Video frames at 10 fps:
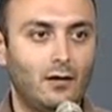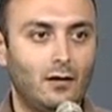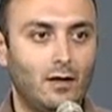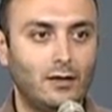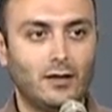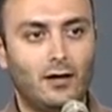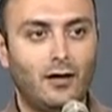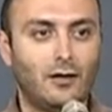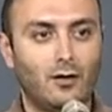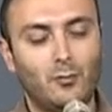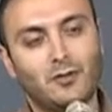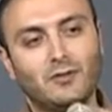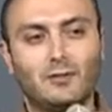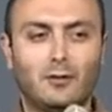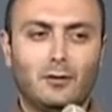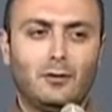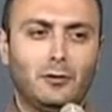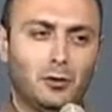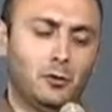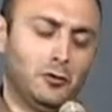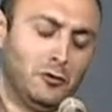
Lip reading: And then I come as, you know,